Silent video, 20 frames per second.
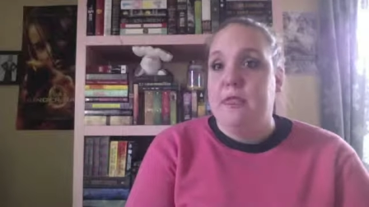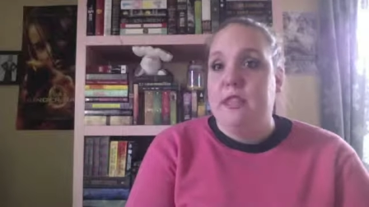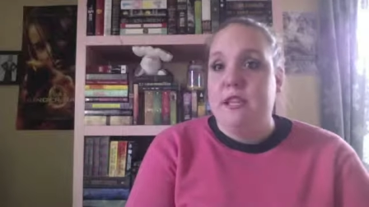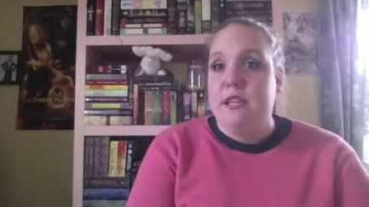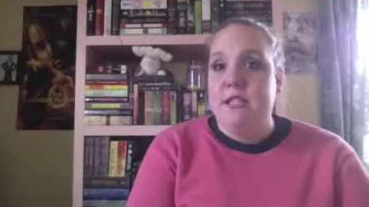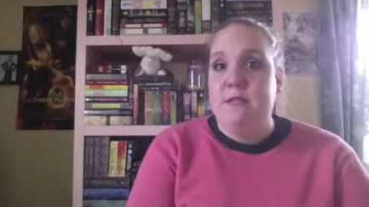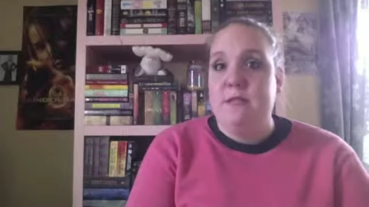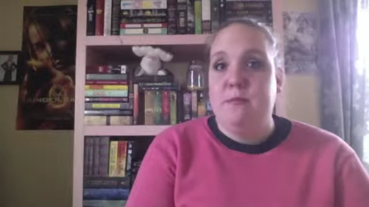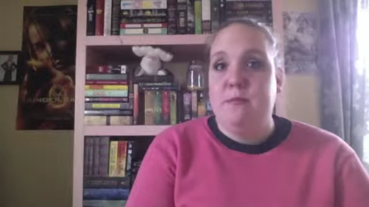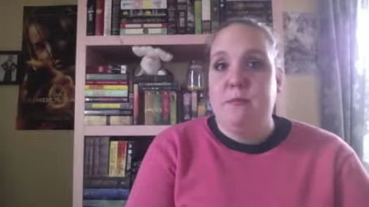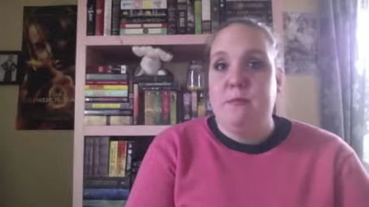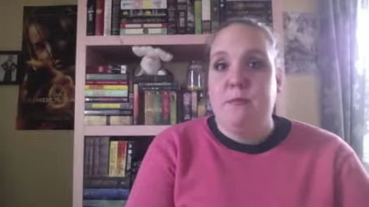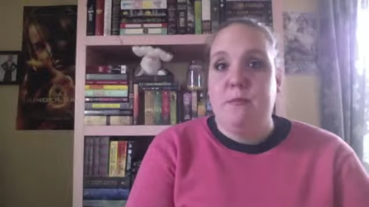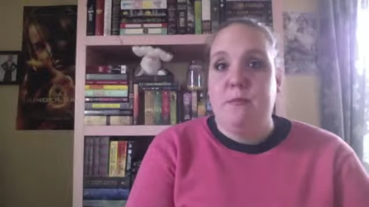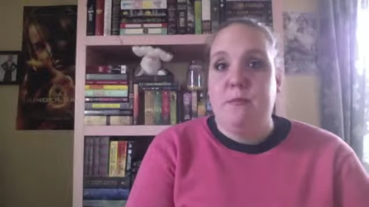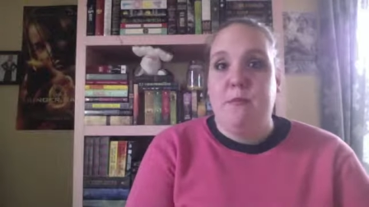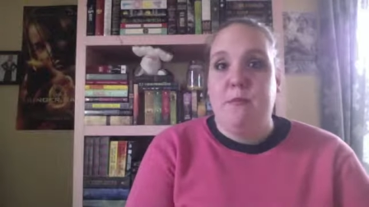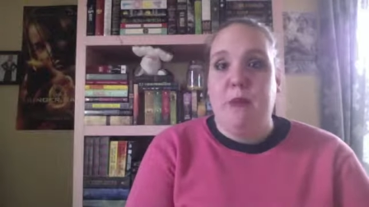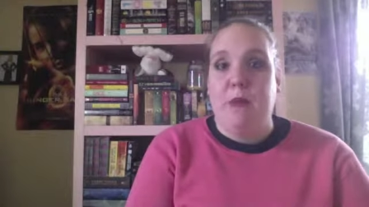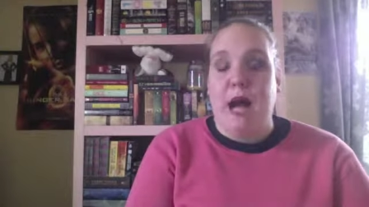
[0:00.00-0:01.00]
This
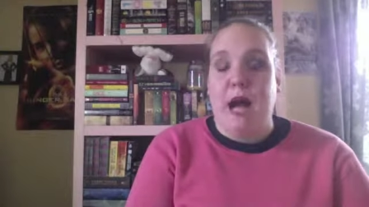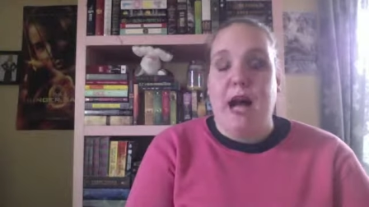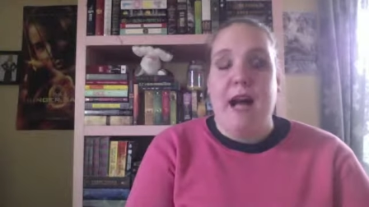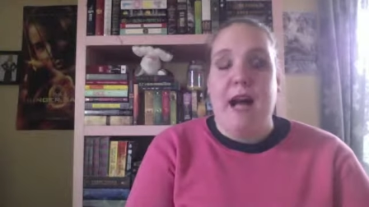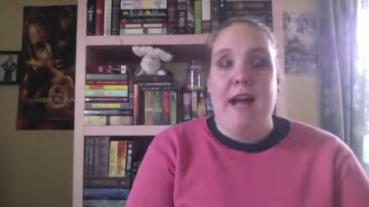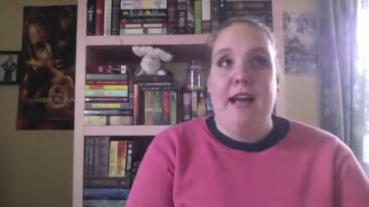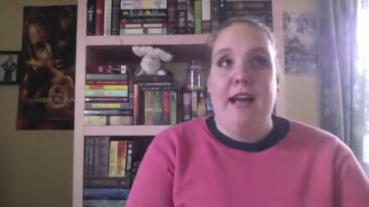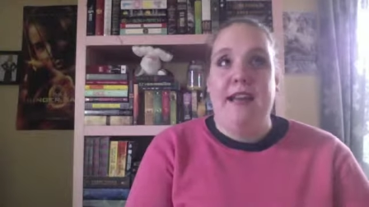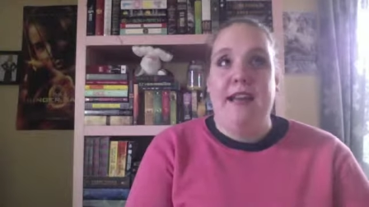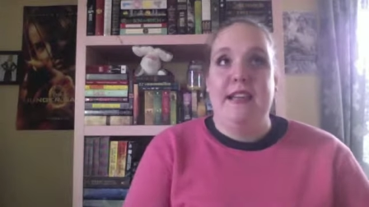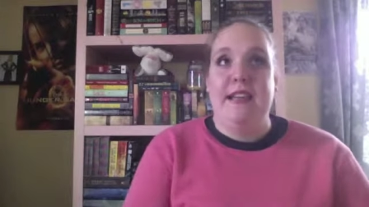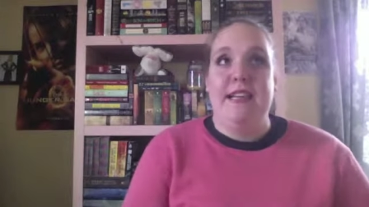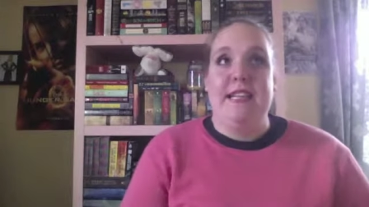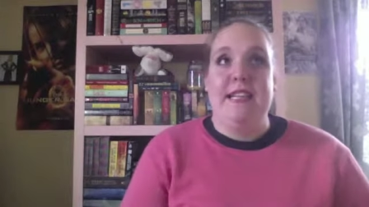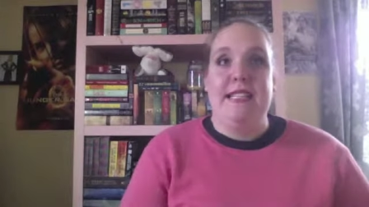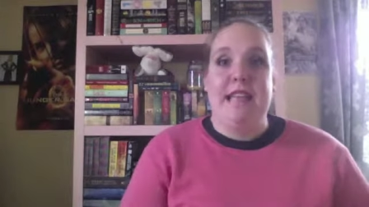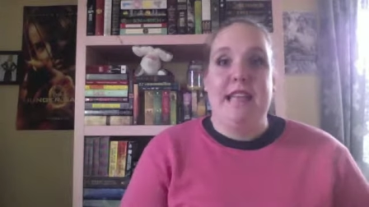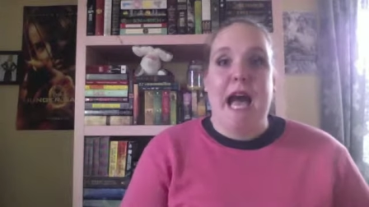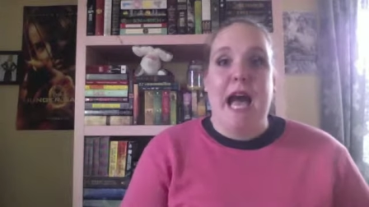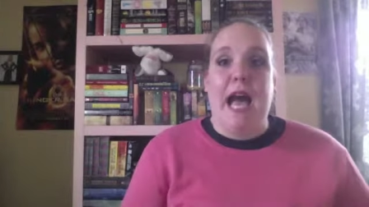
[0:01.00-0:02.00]

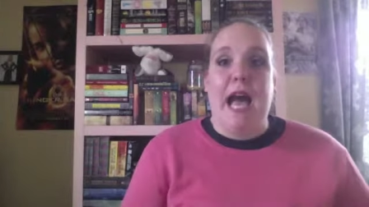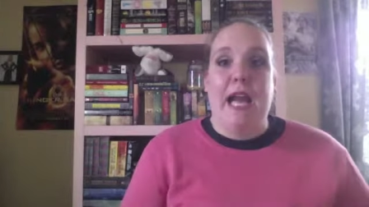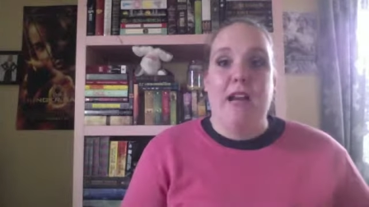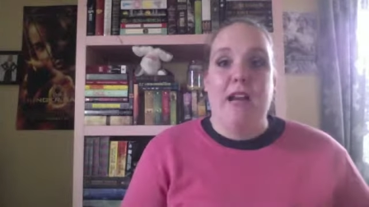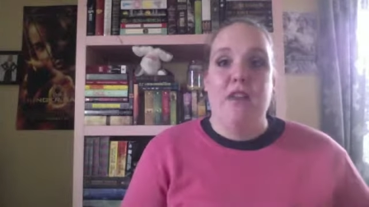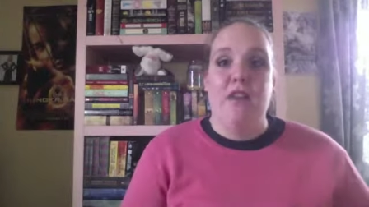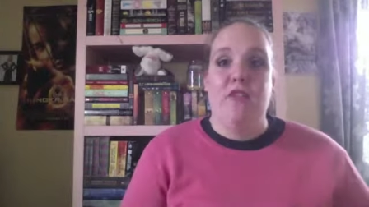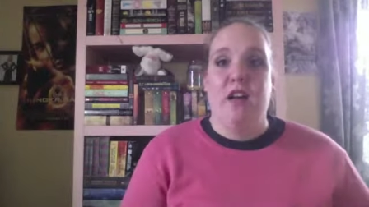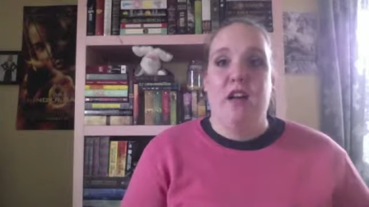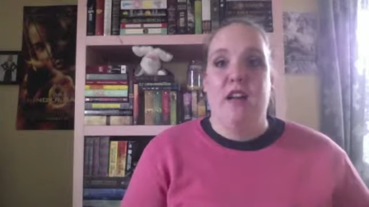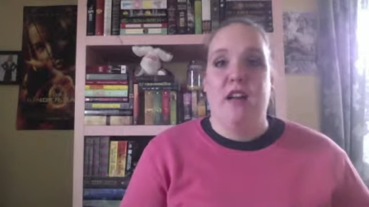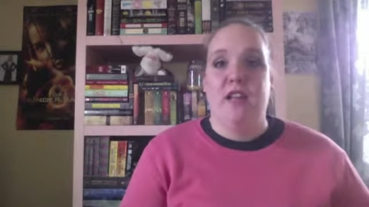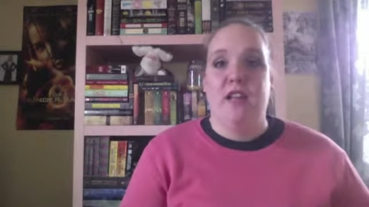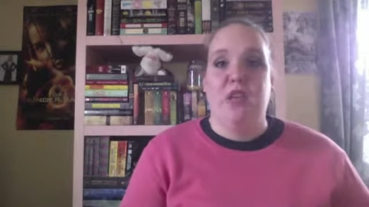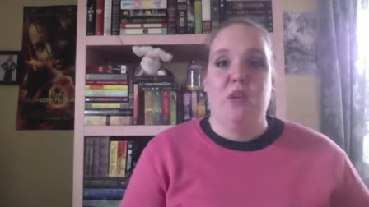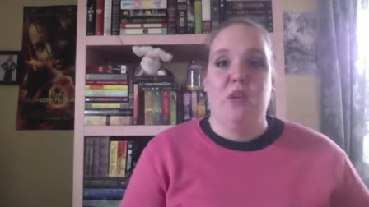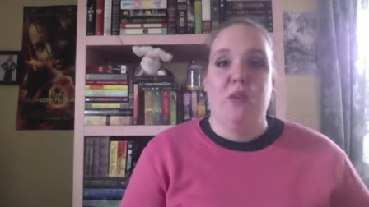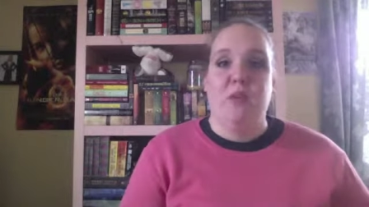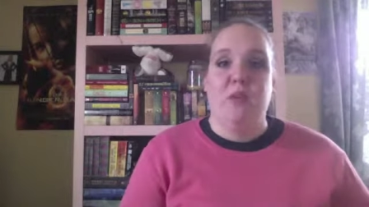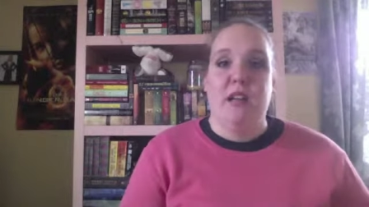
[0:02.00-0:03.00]
entire
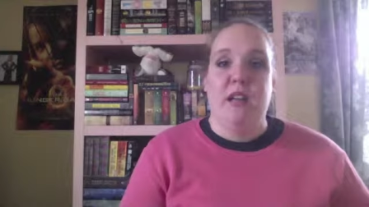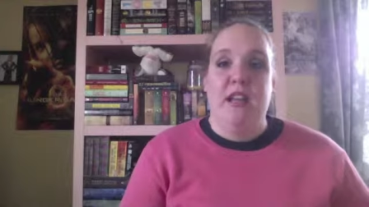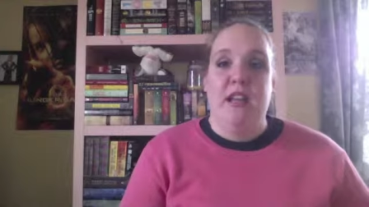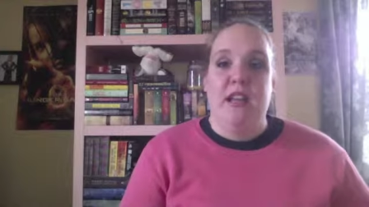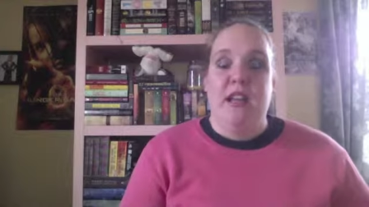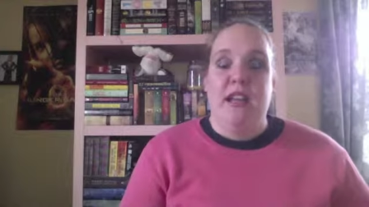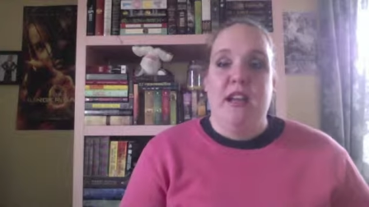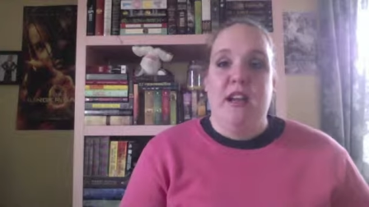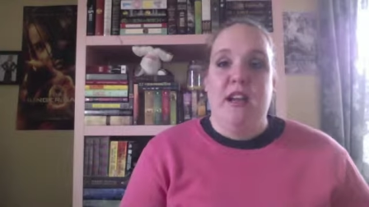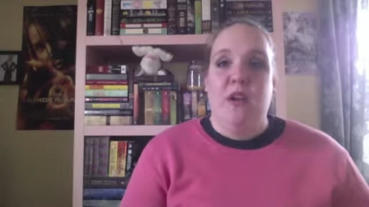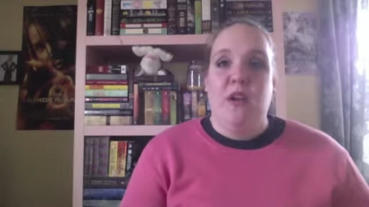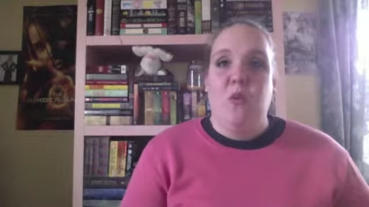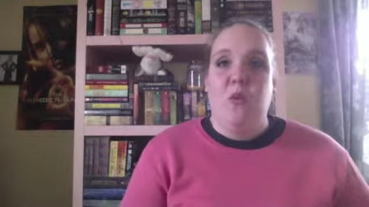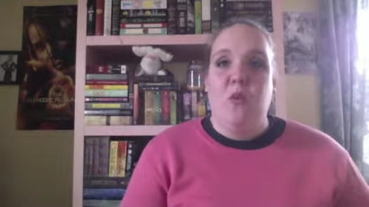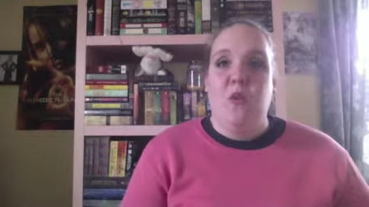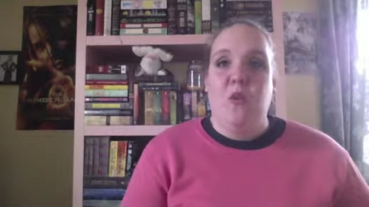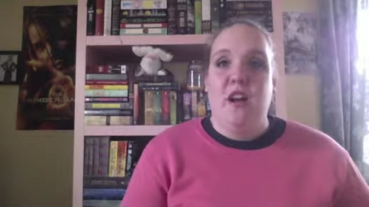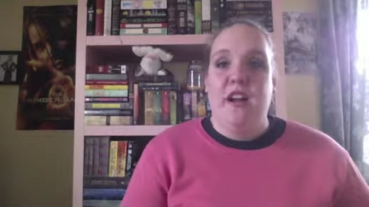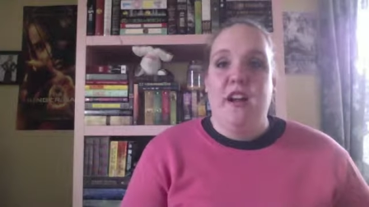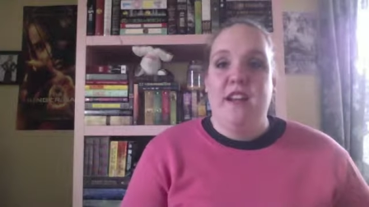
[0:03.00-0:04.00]
volume
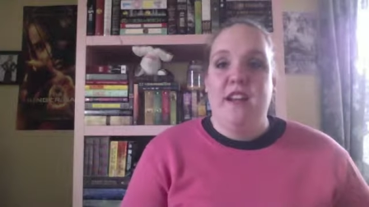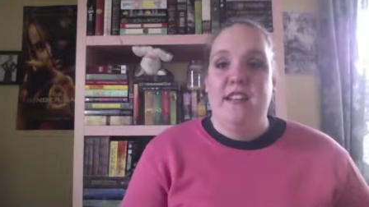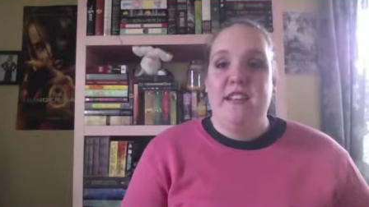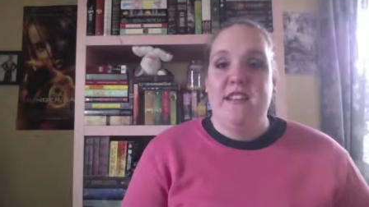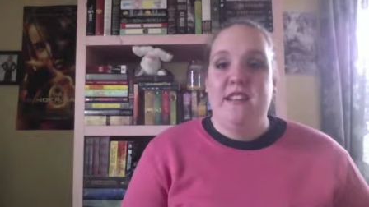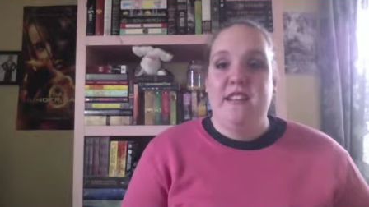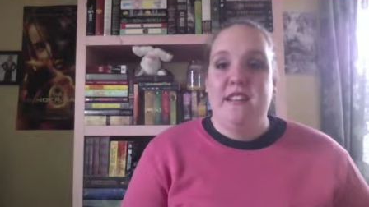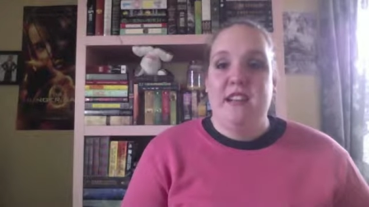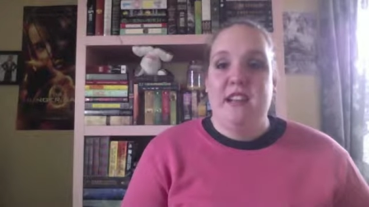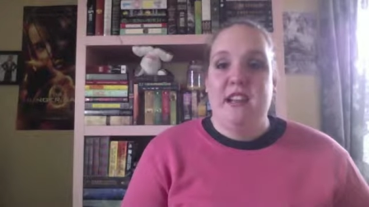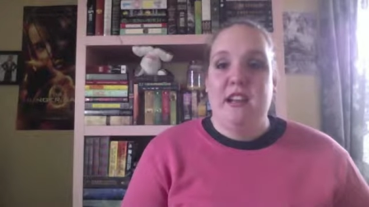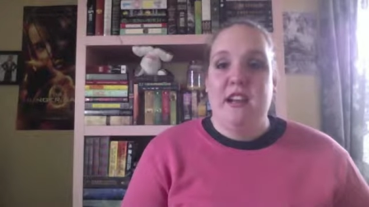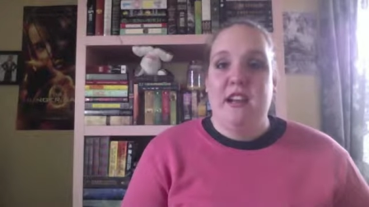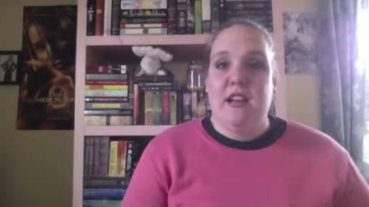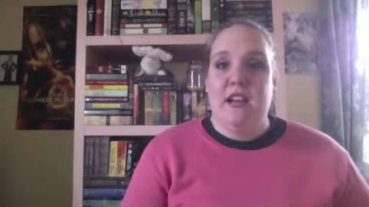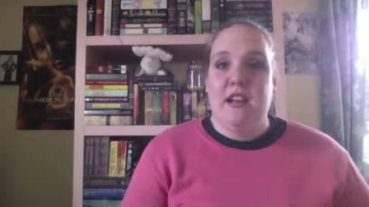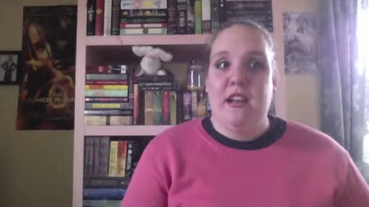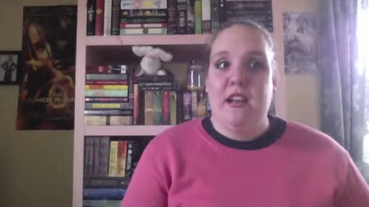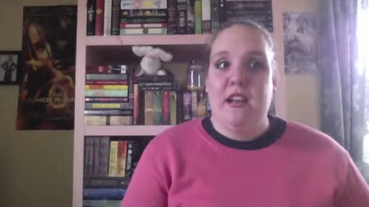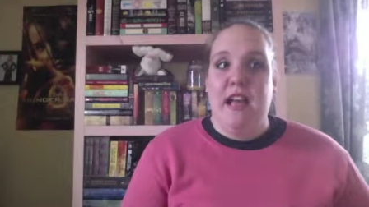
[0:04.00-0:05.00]
was
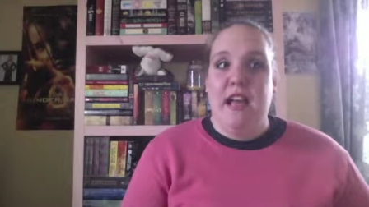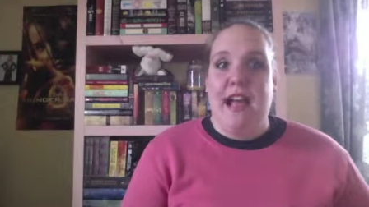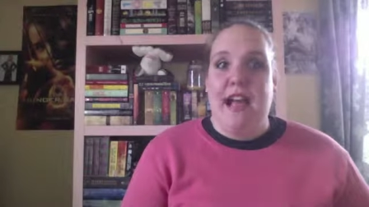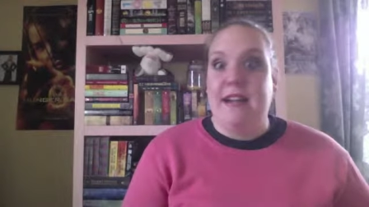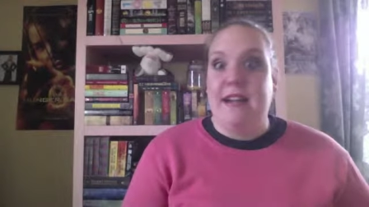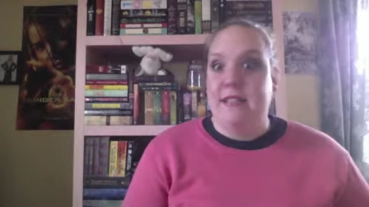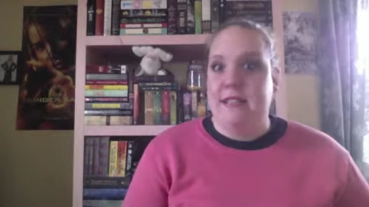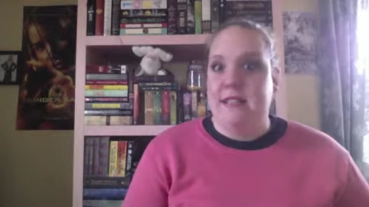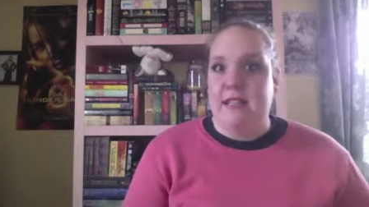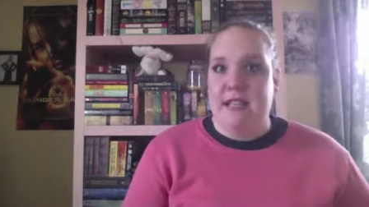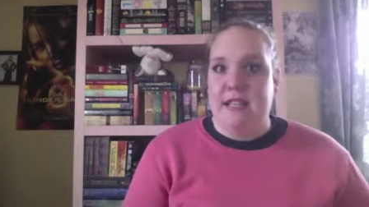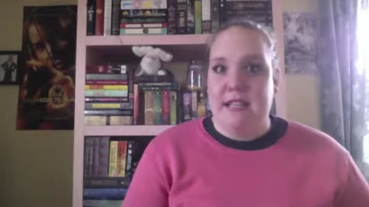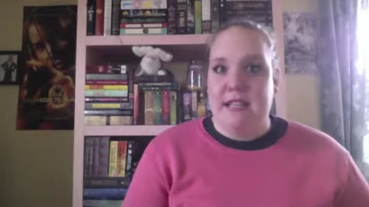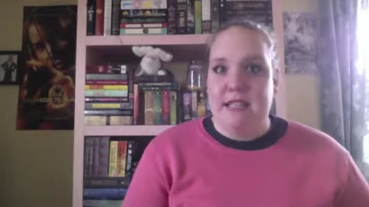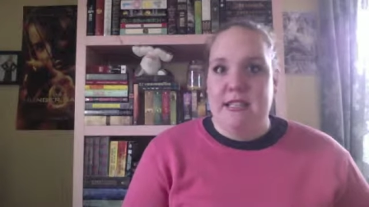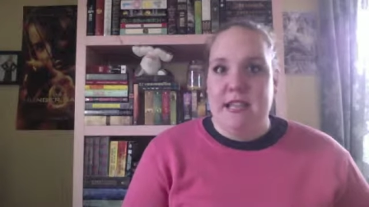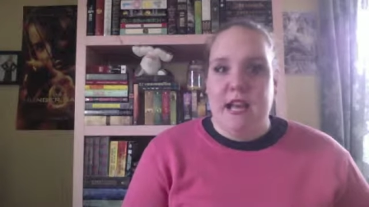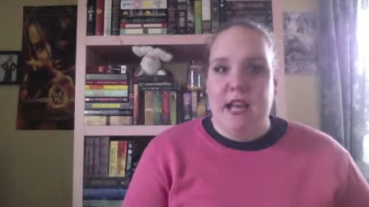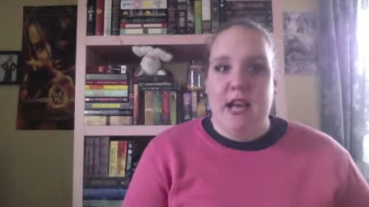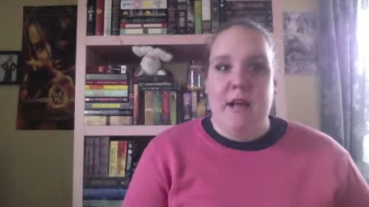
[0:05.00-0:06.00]

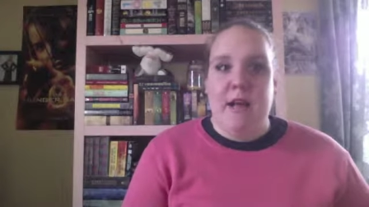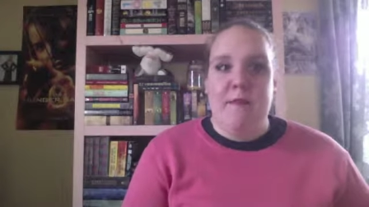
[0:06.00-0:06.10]
excellent.